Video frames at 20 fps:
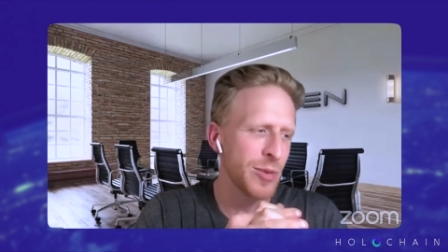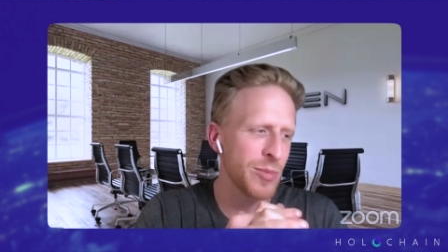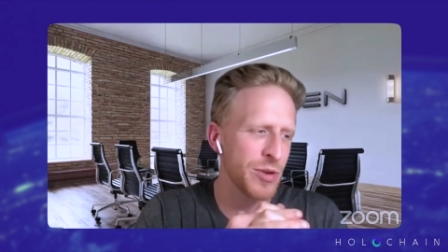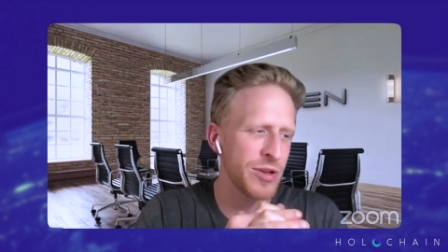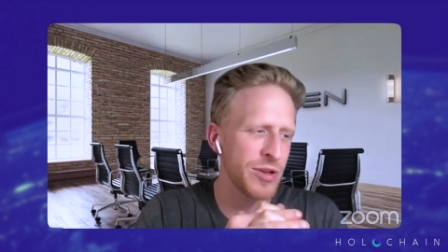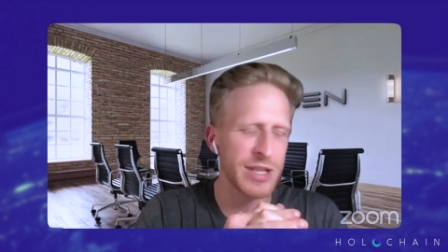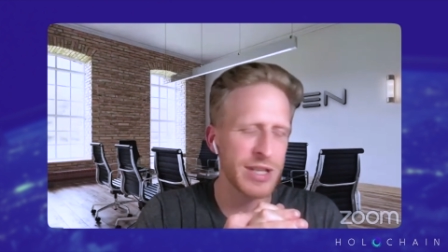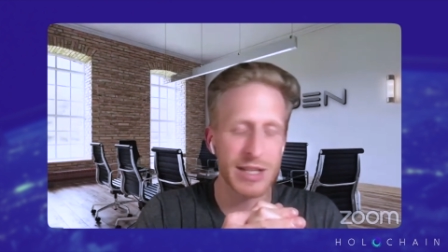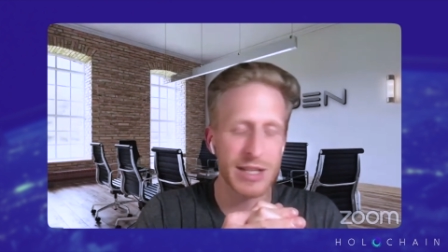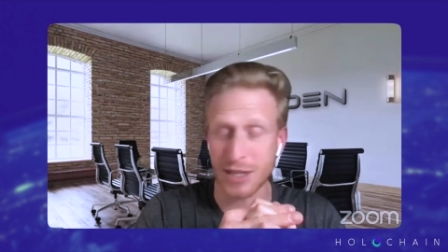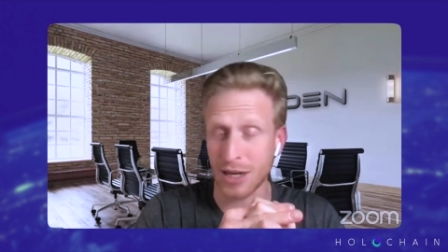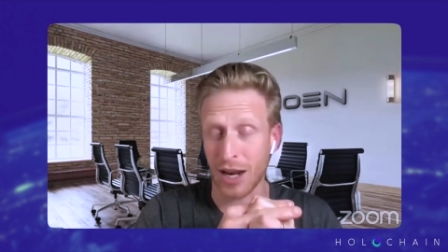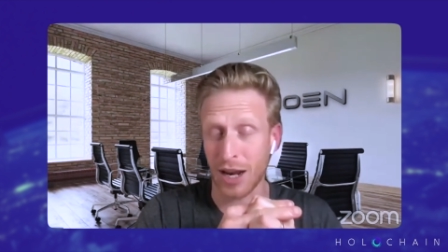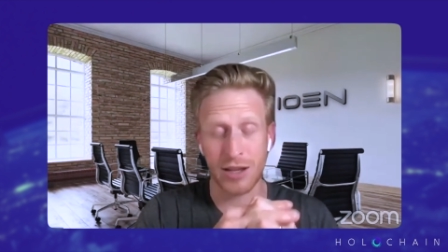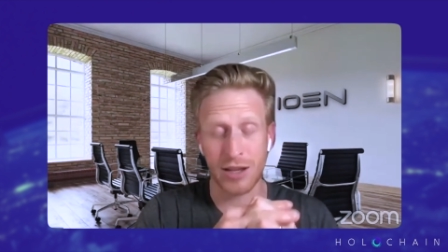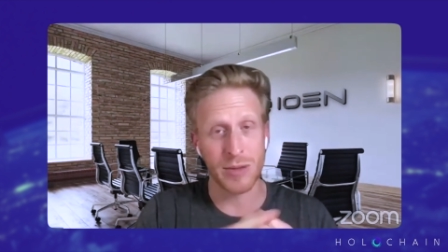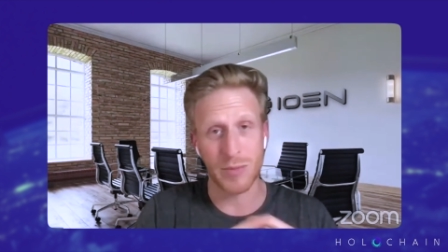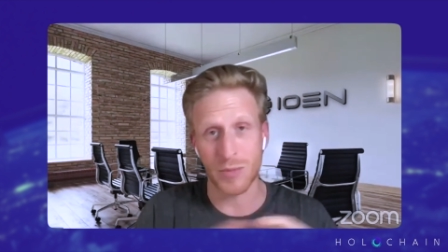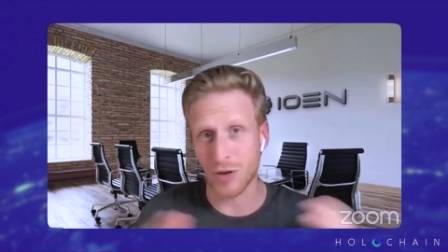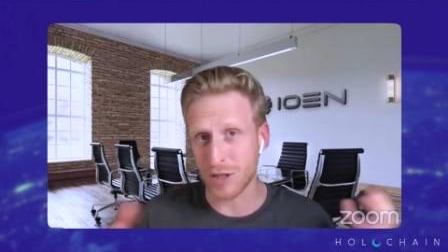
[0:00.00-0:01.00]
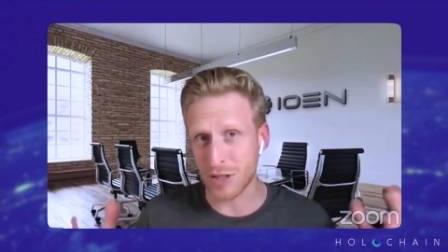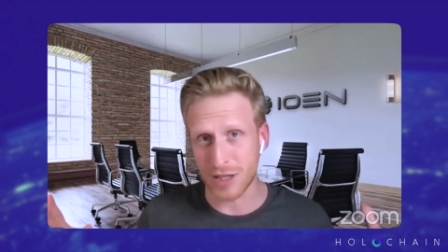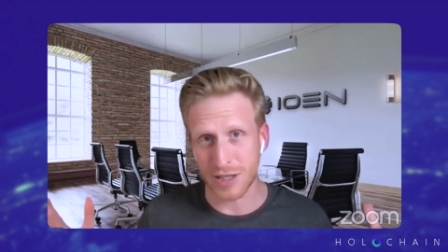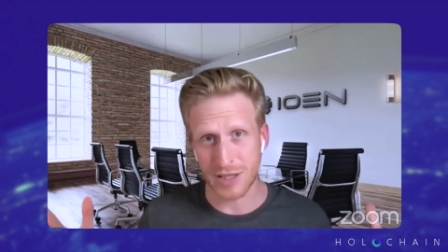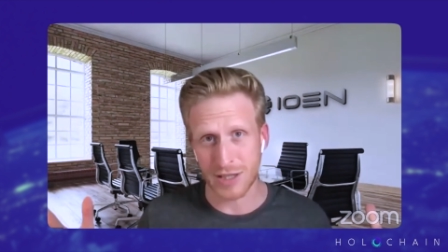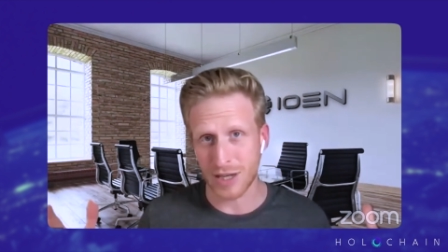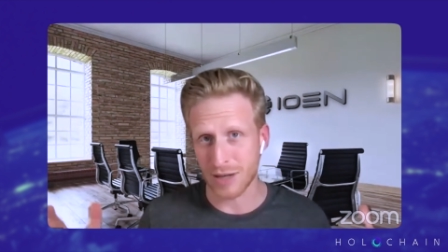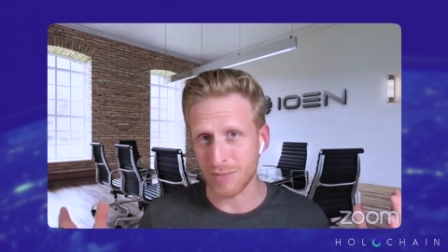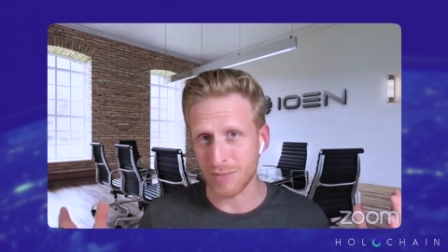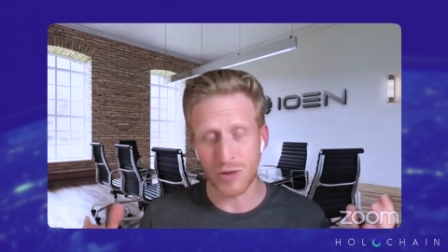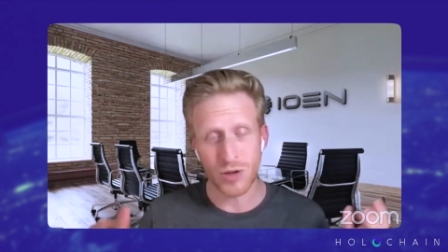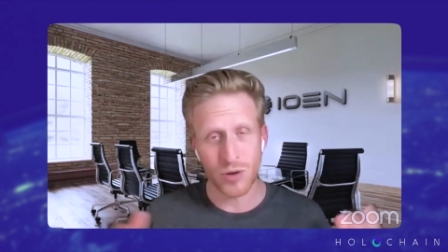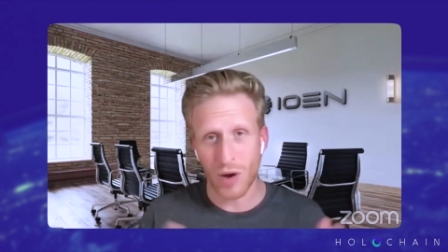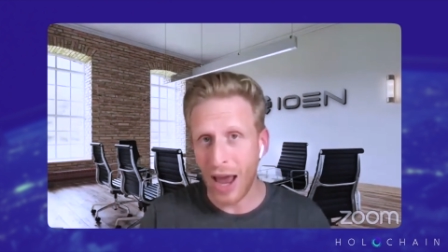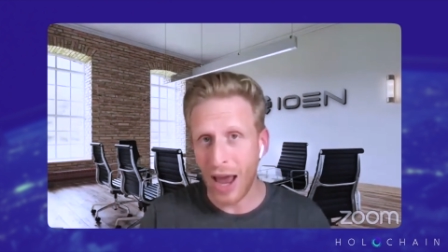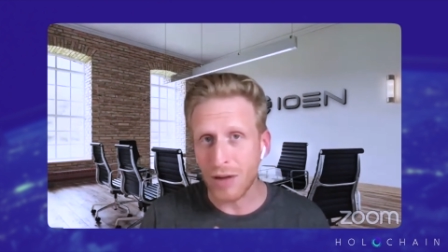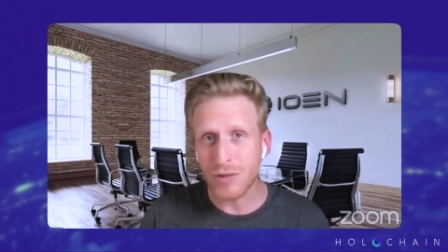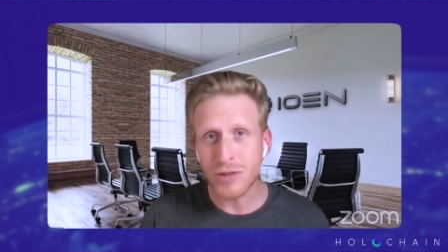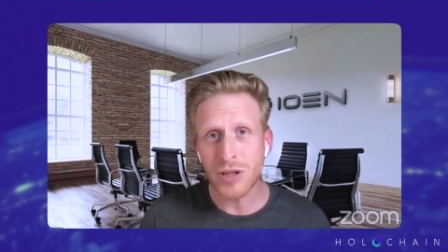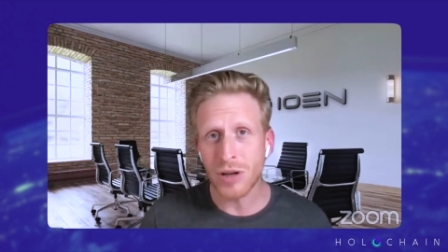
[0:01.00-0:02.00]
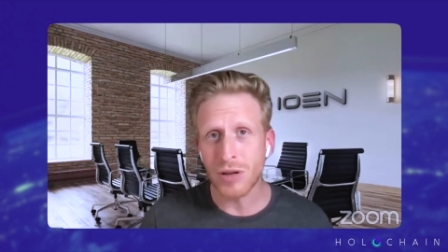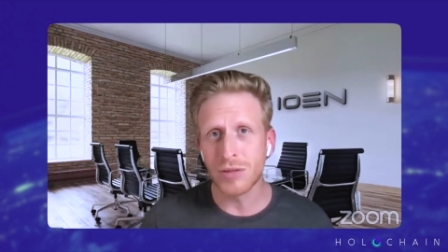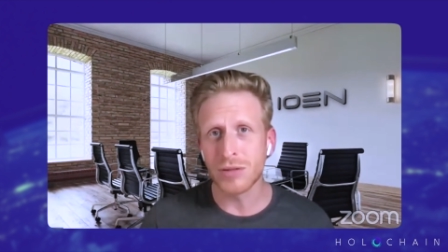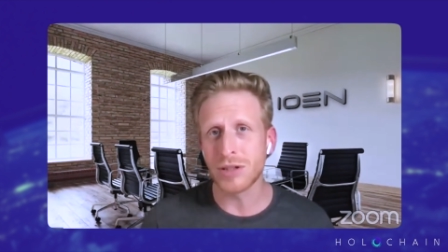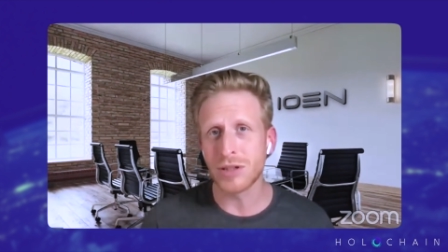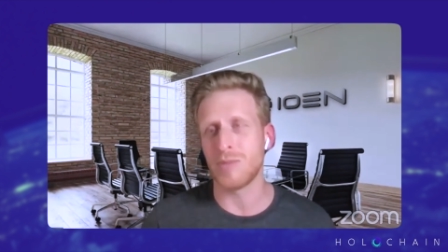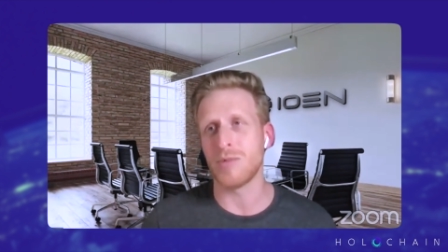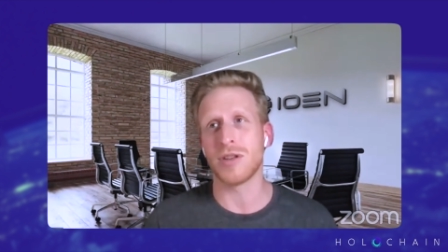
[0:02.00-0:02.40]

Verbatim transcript: communities in like communities in your household,